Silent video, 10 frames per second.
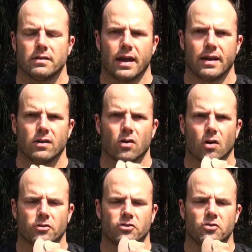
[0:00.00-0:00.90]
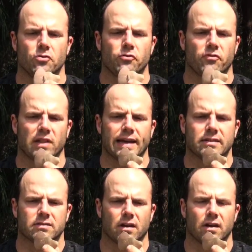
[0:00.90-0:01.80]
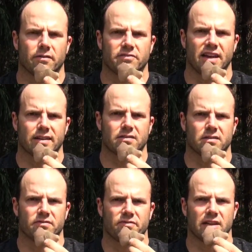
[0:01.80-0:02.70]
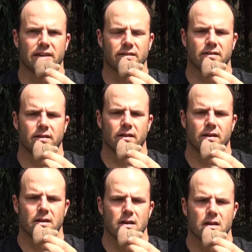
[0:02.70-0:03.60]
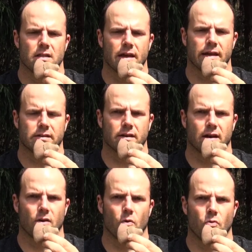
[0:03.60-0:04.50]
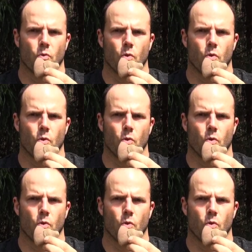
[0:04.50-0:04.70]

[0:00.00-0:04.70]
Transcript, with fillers: Now here are two flakes of Texas flint that uh, the